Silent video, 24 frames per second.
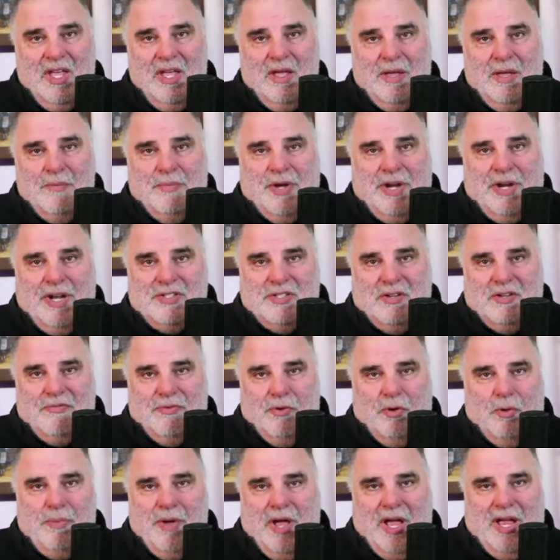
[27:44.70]
but it's a
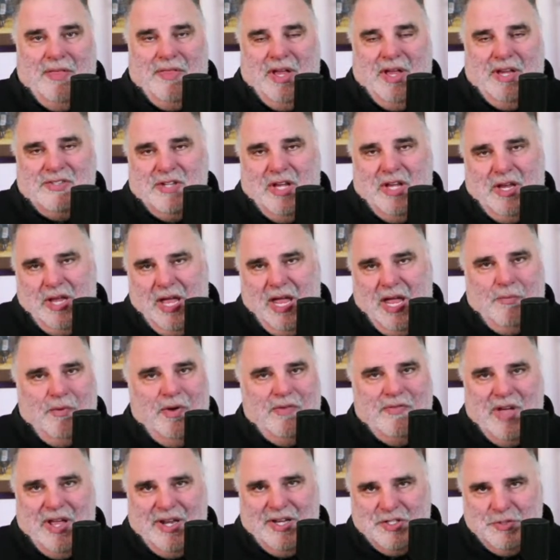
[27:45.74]
full pay. They say, hey, we've
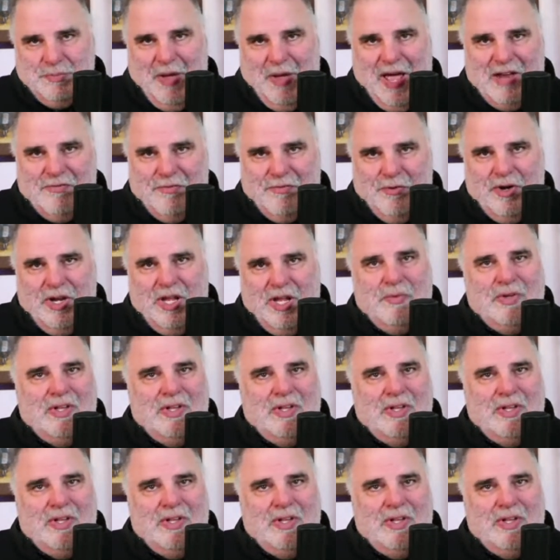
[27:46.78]
got a spot for you.